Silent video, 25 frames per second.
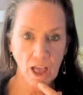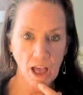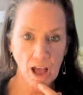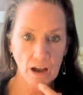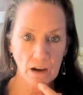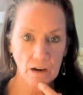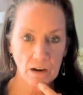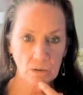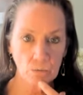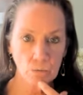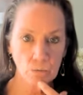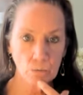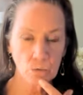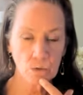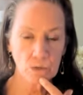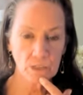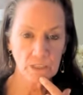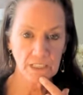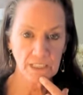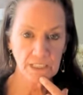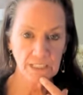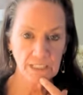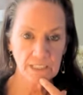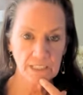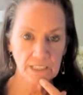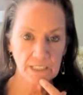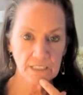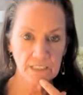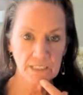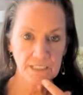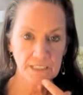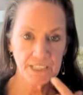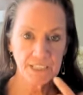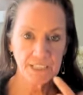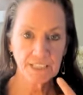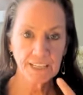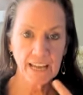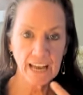are working
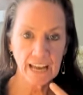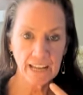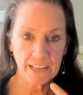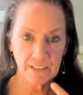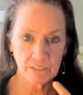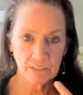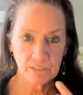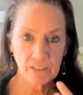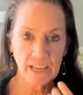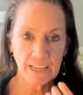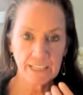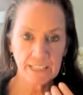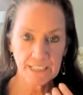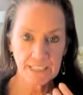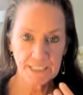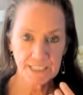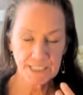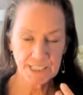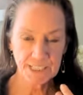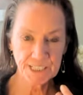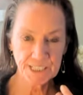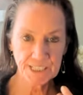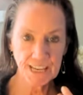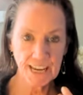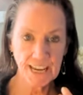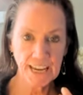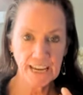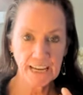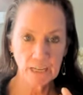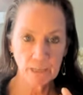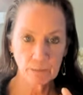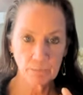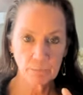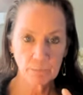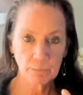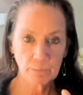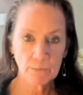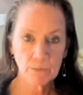together like the
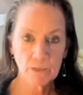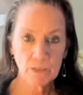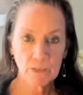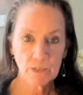same